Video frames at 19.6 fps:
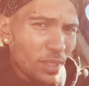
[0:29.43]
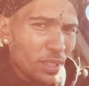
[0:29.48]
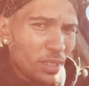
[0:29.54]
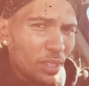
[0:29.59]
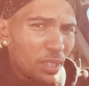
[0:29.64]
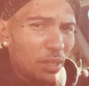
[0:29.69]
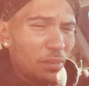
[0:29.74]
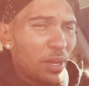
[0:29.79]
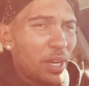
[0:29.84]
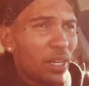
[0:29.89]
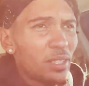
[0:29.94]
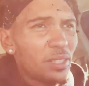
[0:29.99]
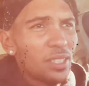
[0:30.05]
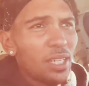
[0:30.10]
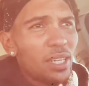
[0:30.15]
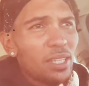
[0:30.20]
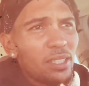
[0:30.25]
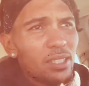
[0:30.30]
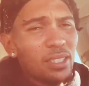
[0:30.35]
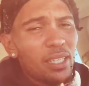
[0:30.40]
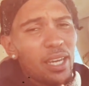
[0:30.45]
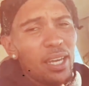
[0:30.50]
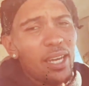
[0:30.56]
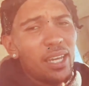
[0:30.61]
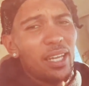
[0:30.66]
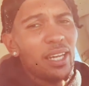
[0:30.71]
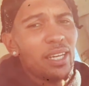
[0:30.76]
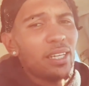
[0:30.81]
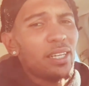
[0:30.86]
I'm not gonna say this is
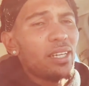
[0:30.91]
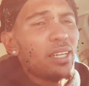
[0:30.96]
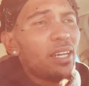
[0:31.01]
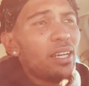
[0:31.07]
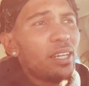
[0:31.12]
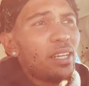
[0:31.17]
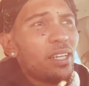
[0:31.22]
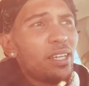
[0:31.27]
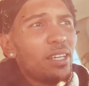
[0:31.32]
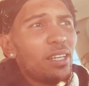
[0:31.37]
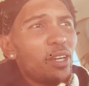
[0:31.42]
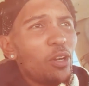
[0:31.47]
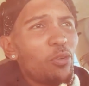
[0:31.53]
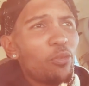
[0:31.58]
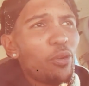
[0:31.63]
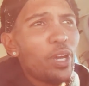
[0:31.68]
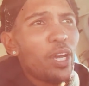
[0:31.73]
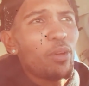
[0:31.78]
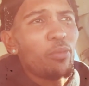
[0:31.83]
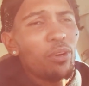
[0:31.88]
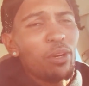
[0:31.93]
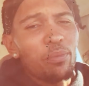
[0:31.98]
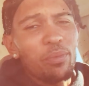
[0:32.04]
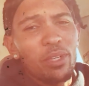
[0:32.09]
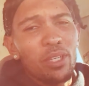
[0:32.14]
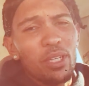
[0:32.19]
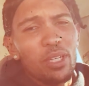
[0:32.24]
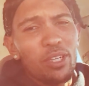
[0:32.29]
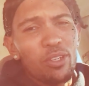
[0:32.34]
not like a rant where I'm
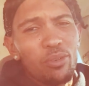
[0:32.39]
gonna get